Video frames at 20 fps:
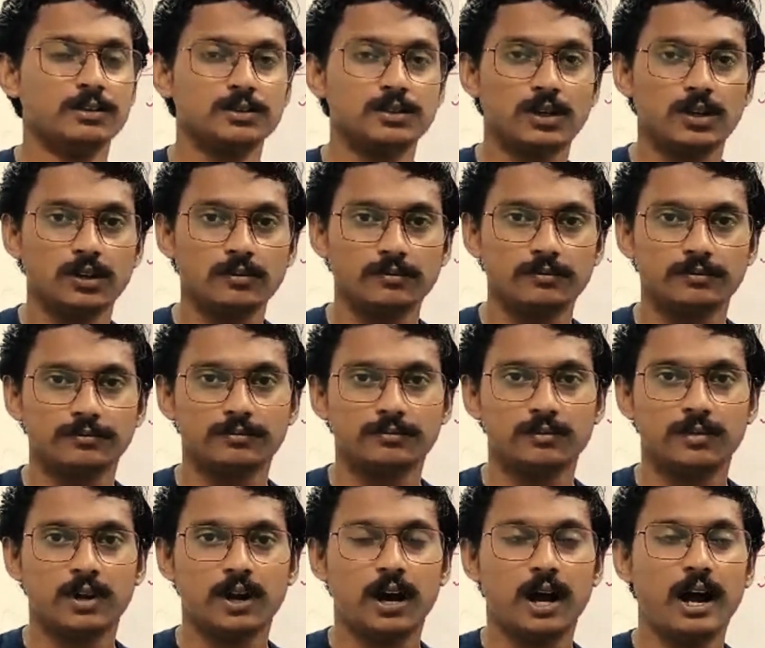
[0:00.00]
So,
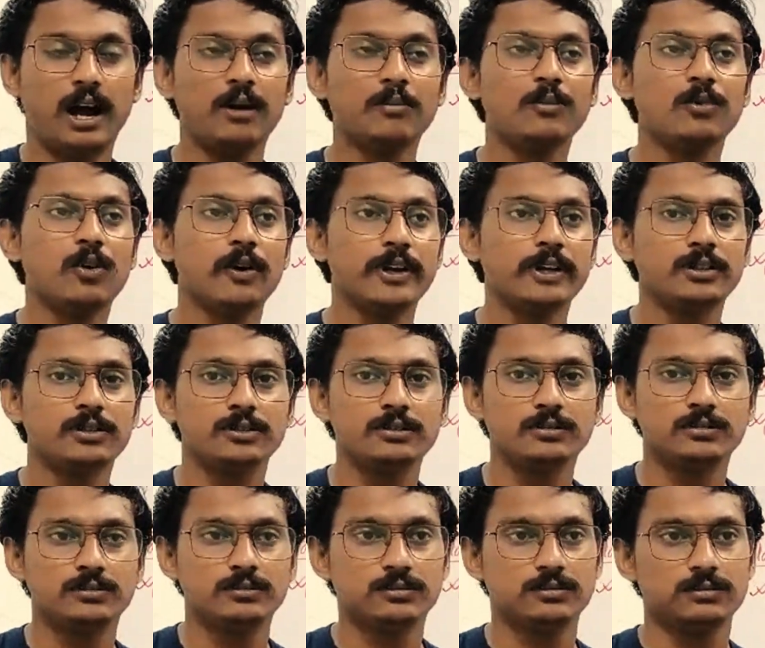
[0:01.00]
I'm going to
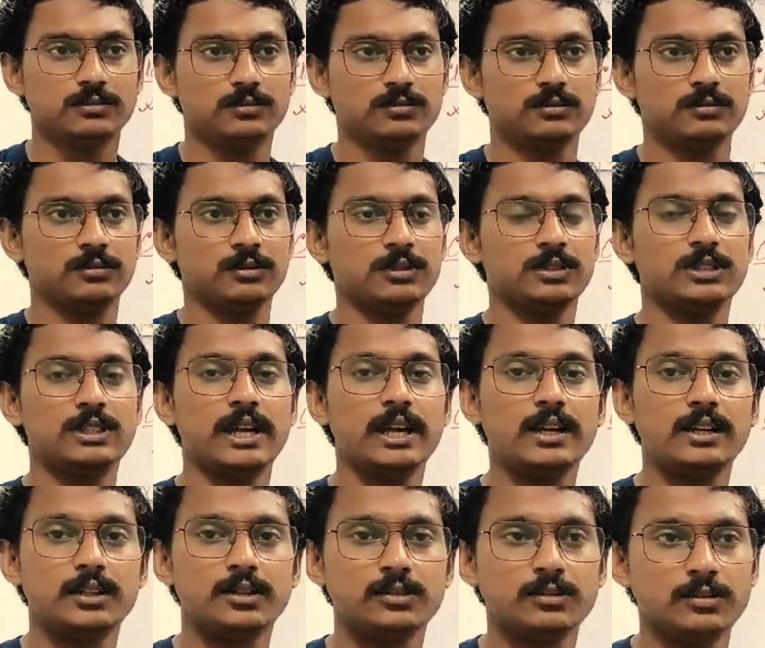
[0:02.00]

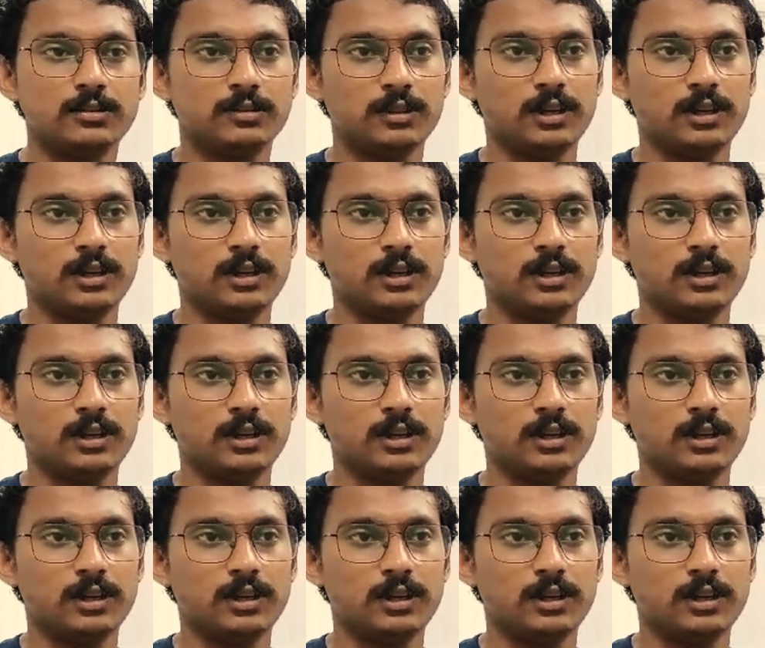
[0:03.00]
tell you